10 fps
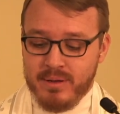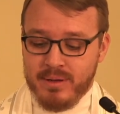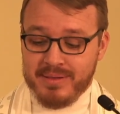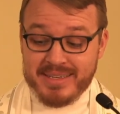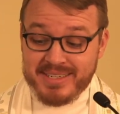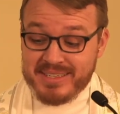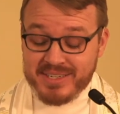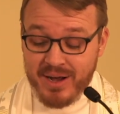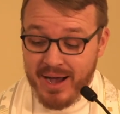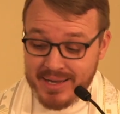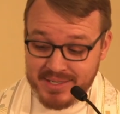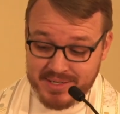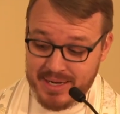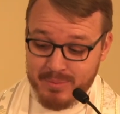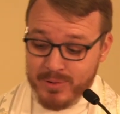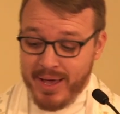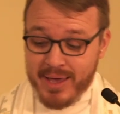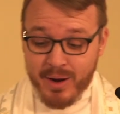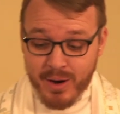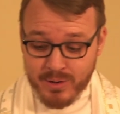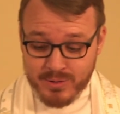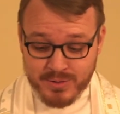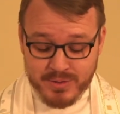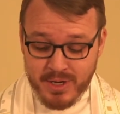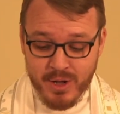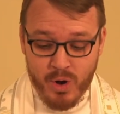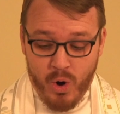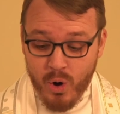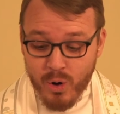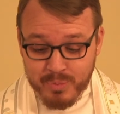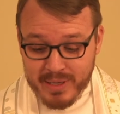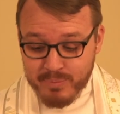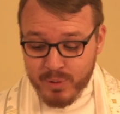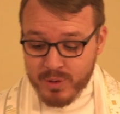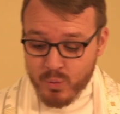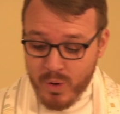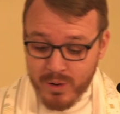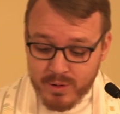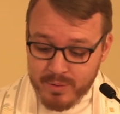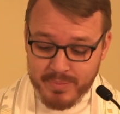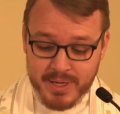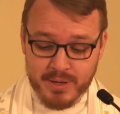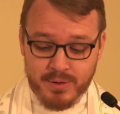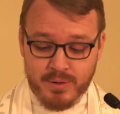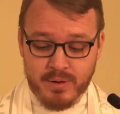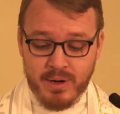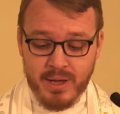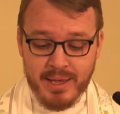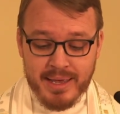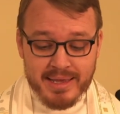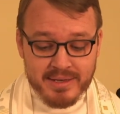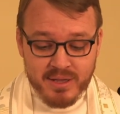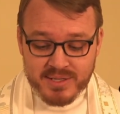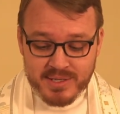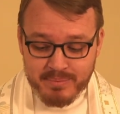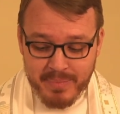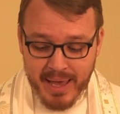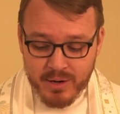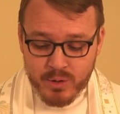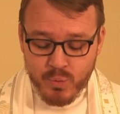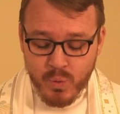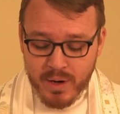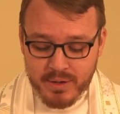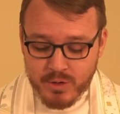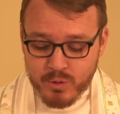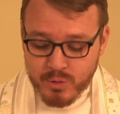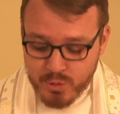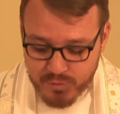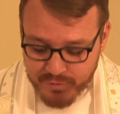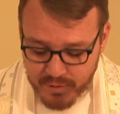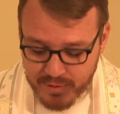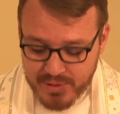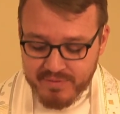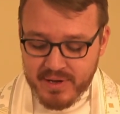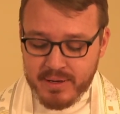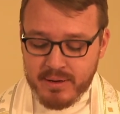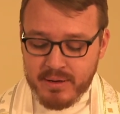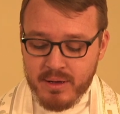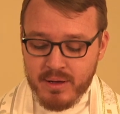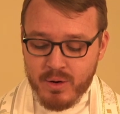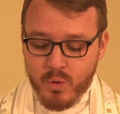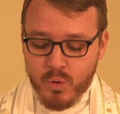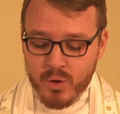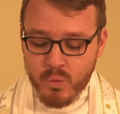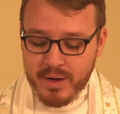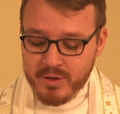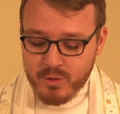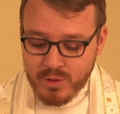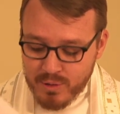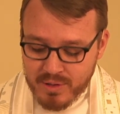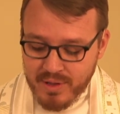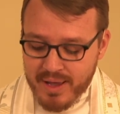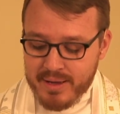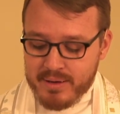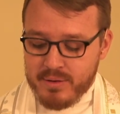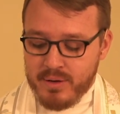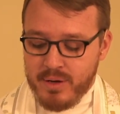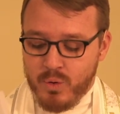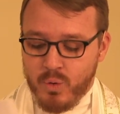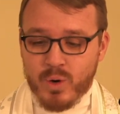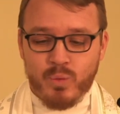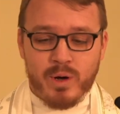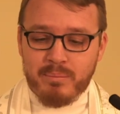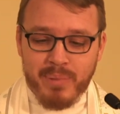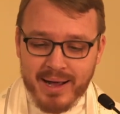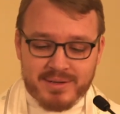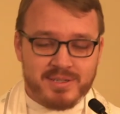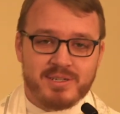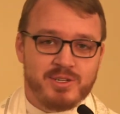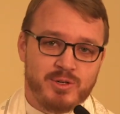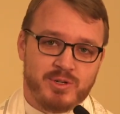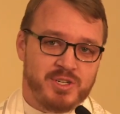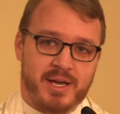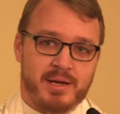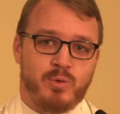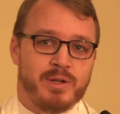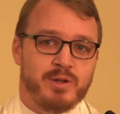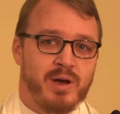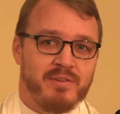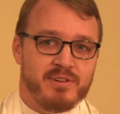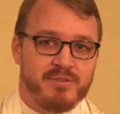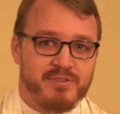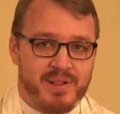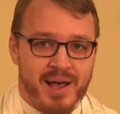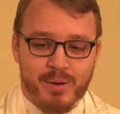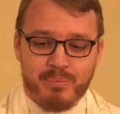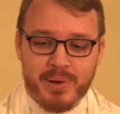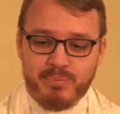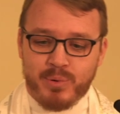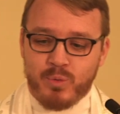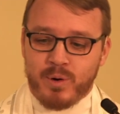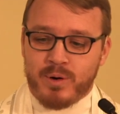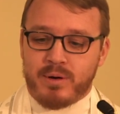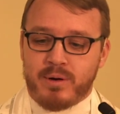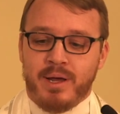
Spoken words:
This is God's table, not ours. All people are welcome here. It doesn't matter what you do for a living or what you look like or what boxes you check when you have to fill out paperwork.